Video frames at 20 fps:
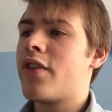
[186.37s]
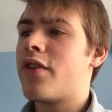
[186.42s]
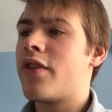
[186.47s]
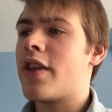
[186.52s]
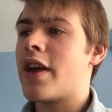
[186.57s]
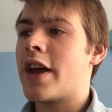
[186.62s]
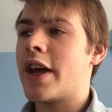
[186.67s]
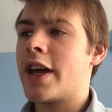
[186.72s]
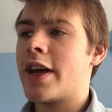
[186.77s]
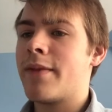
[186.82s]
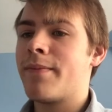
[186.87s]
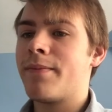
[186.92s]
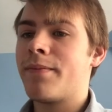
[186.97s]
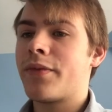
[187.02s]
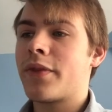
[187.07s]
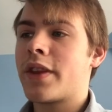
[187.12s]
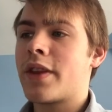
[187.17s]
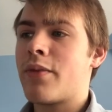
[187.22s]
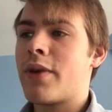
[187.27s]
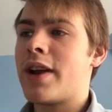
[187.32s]

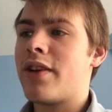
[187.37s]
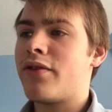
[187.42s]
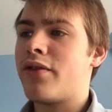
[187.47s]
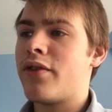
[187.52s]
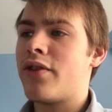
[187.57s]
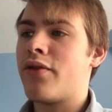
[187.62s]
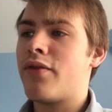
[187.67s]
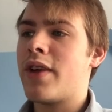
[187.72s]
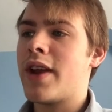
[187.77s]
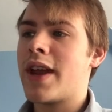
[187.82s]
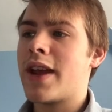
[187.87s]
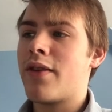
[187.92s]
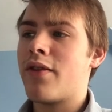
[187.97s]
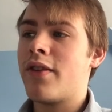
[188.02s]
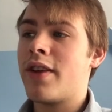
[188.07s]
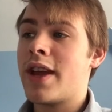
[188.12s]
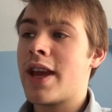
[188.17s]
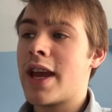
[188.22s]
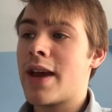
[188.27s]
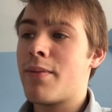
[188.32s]
They went through the
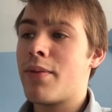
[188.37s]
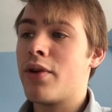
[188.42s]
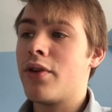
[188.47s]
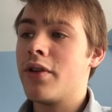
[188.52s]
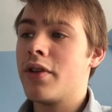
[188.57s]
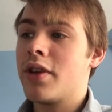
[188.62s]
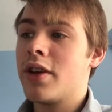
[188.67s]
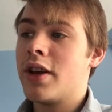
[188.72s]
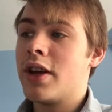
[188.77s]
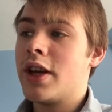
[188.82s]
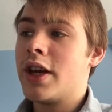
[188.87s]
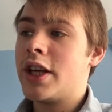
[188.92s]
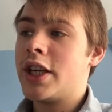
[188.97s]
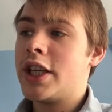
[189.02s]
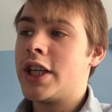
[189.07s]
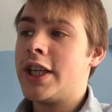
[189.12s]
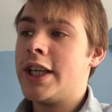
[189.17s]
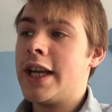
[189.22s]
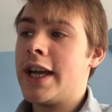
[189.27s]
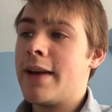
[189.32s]
yearbook.
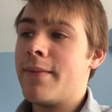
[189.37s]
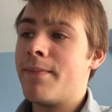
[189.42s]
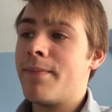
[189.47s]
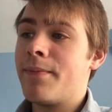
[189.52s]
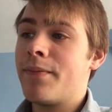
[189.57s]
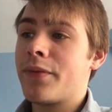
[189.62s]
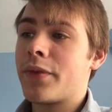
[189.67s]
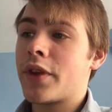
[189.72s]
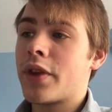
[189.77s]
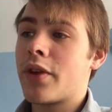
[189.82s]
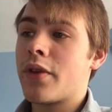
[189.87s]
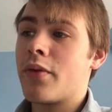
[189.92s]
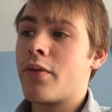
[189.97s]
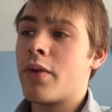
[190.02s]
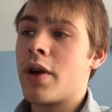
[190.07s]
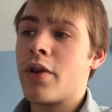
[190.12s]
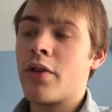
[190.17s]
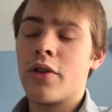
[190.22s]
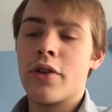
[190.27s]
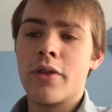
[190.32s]
Jim
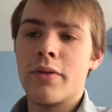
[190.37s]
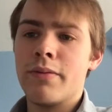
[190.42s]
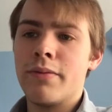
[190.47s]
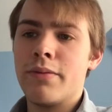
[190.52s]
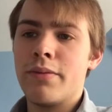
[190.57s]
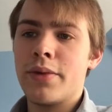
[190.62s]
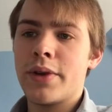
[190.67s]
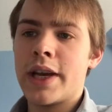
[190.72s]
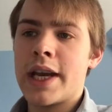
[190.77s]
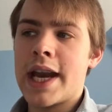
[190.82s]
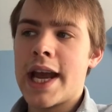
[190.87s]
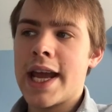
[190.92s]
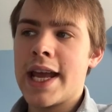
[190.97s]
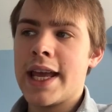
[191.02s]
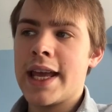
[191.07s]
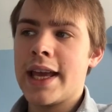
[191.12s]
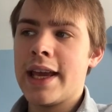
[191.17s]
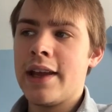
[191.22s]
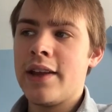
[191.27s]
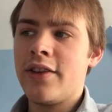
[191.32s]
woke up
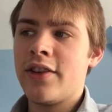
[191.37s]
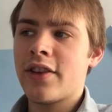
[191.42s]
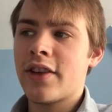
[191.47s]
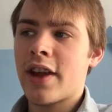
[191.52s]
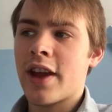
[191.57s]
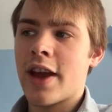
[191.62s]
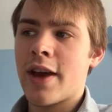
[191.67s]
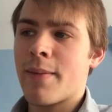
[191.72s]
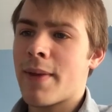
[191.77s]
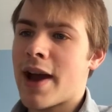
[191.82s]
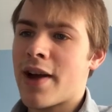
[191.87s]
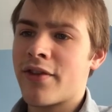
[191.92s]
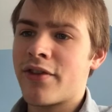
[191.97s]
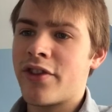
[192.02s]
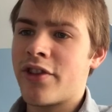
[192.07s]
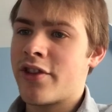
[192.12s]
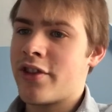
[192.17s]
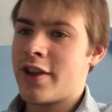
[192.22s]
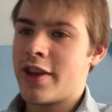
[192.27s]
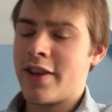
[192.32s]
naked
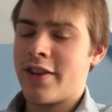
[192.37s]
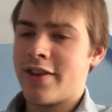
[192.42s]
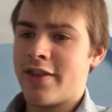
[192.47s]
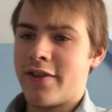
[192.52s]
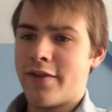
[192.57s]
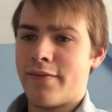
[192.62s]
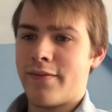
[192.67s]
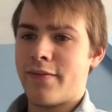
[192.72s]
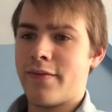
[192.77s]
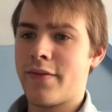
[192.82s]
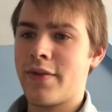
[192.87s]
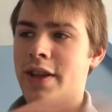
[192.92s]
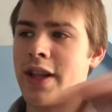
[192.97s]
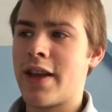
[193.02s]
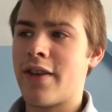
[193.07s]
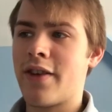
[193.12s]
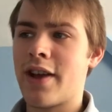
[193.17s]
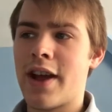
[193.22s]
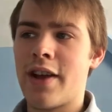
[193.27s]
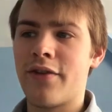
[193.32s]
after
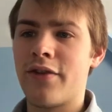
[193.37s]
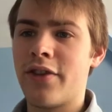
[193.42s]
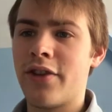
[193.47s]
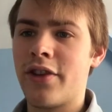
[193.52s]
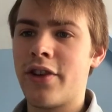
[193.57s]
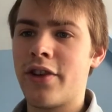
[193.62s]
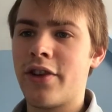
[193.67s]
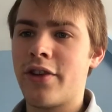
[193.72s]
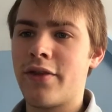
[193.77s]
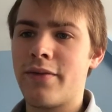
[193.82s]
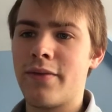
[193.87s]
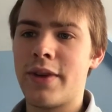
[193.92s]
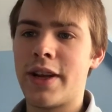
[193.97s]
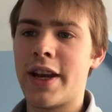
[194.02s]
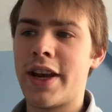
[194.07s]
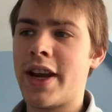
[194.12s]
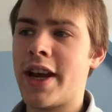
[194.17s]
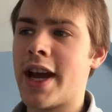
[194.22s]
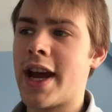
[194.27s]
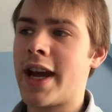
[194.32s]
the
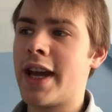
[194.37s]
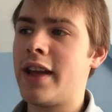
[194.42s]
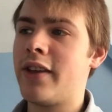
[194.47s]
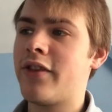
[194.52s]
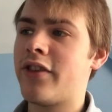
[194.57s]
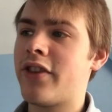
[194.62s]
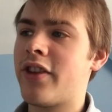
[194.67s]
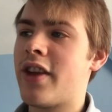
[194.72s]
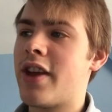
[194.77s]
night.